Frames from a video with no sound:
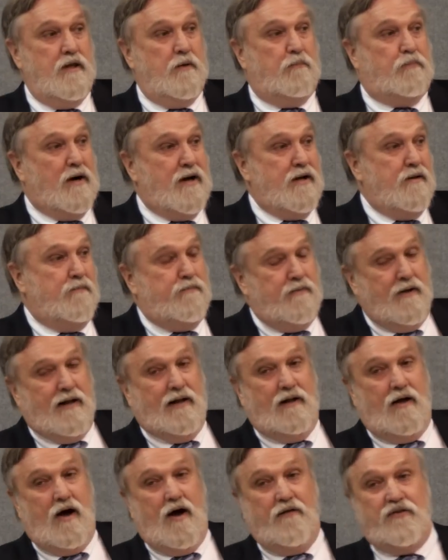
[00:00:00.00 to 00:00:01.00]
The pre
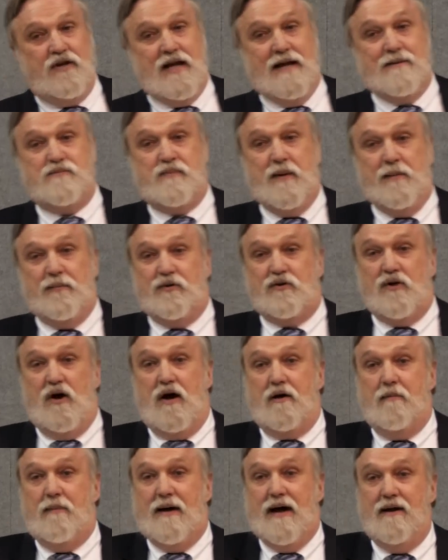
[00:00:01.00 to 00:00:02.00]
oftentimes people
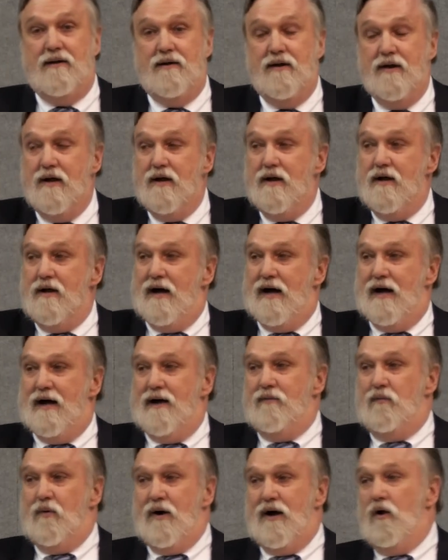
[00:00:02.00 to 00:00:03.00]
talk about,
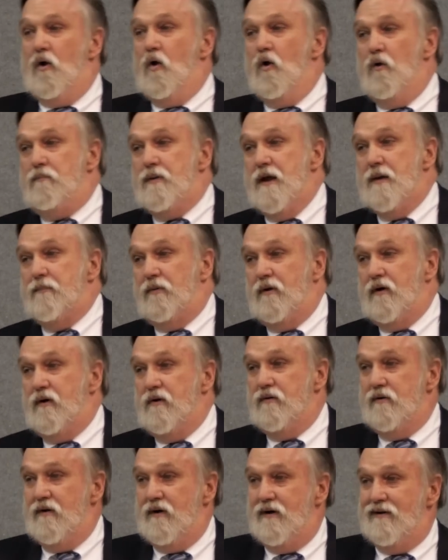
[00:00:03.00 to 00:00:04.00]
uh, well, old people
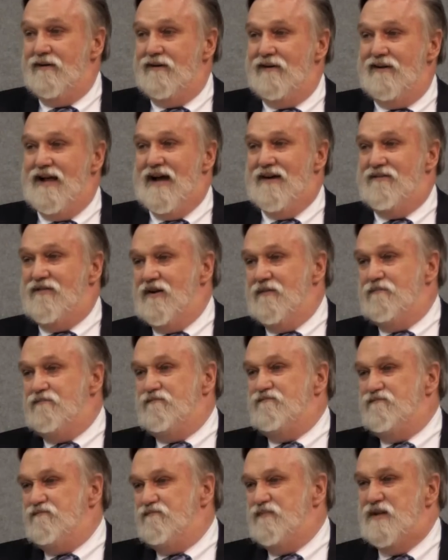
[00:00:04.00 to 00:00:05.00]
are, uh, have a
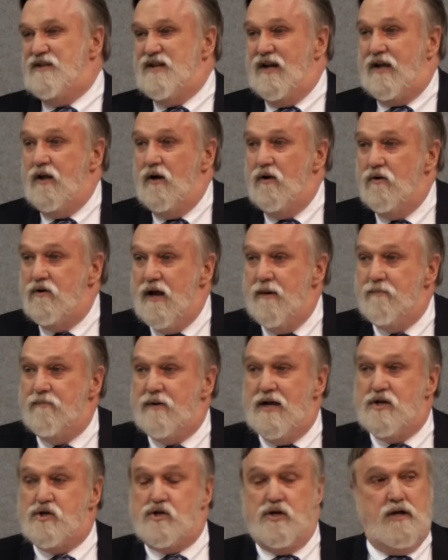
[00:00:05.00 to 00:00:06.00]
particular
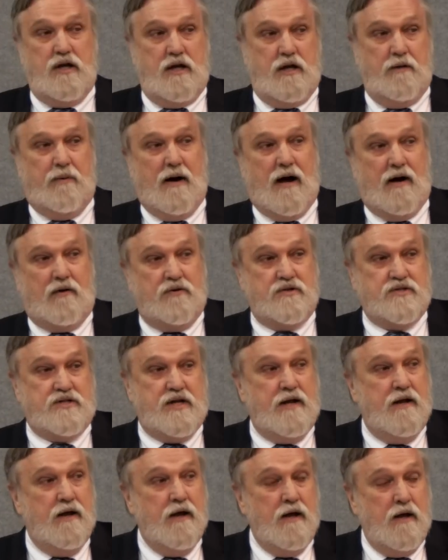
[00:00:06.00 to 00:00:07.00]
temptation to
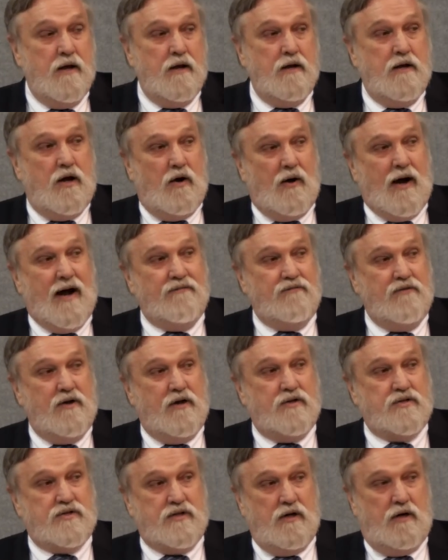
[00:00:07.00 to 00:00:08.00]
hypocrisy. No, I've
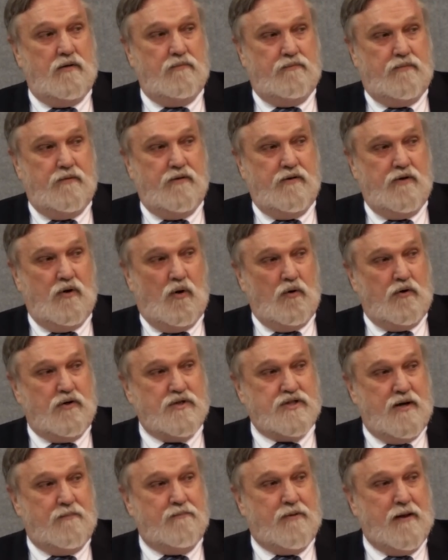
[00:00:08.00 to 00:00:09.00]
noticed the
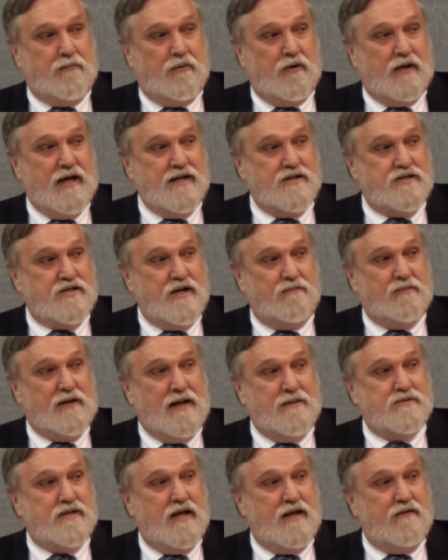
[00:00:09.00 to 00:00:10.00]
older some people get,
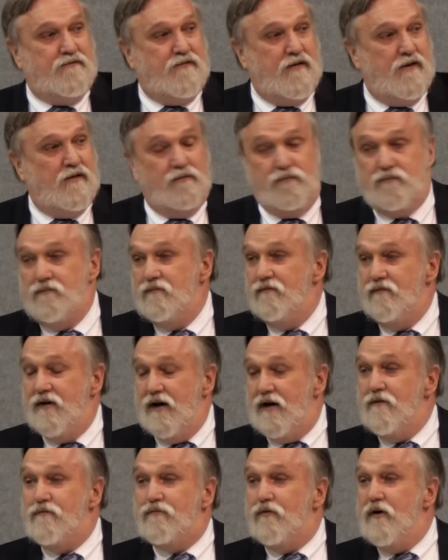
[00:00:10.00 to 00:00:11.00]
sometimes they feel
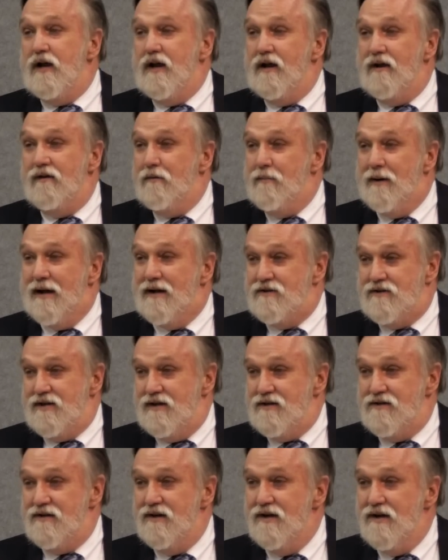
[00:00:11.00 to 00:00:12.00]
very free about
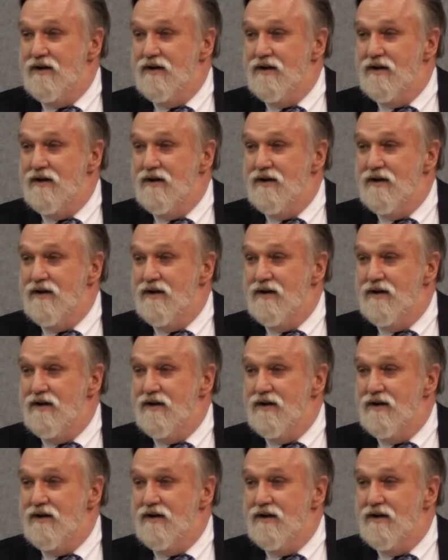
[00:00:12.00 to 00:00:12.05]
t